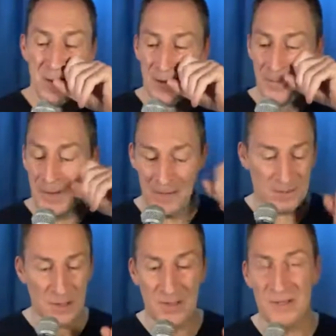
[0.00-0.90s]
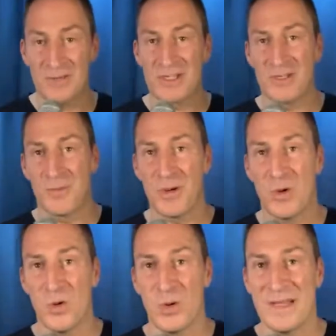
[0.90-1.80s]
But he was super
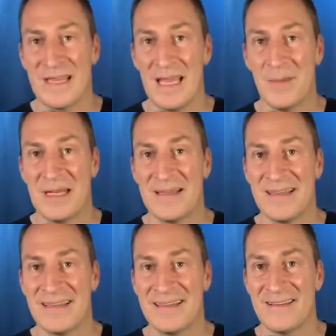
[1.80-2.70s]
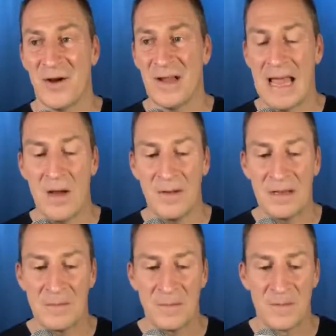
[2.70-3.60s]
cool. He came and he hung out, and